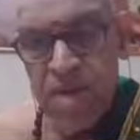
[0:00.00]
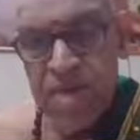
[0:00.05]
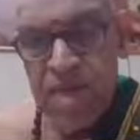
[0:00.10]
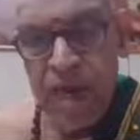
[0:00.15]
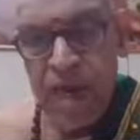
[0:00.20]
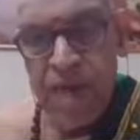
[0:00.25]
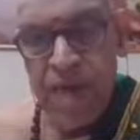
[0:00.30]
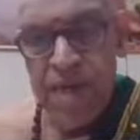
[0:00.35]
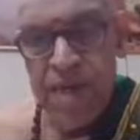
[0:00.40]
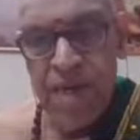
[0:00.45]

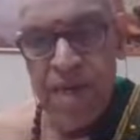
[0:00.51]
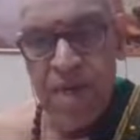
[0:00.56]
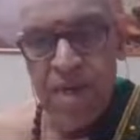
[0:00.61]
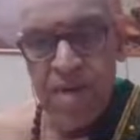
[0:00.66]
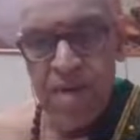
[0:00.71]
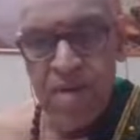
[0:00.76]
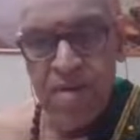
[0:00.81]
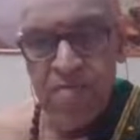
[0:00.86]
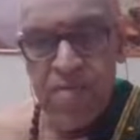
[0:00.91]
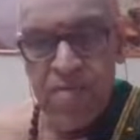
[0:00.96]

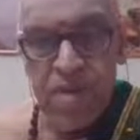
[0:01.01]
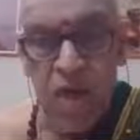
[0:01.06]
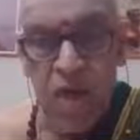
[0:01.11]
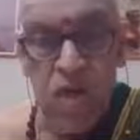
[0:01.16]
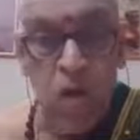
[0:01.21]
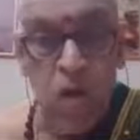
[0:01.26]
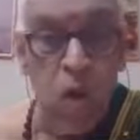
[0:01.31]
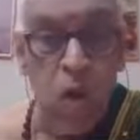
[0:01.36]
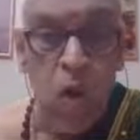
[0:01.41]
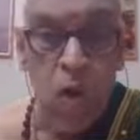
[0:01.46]
with a
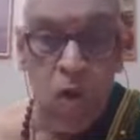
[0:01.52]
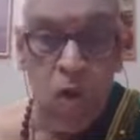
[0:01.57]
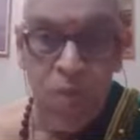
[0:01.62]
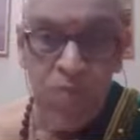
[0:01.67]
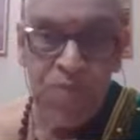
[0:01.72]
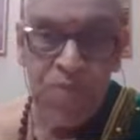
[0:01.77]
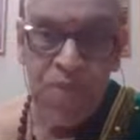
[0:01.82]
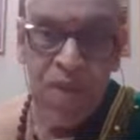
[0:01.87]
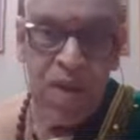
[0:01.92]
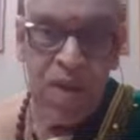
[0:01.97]
glow,
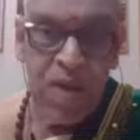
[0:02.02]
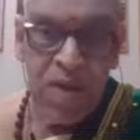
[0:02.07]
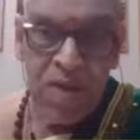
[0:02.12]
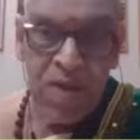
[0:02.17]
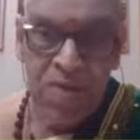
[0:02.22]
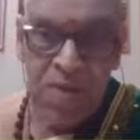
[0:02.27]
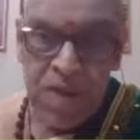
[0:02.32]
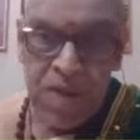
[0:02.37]
with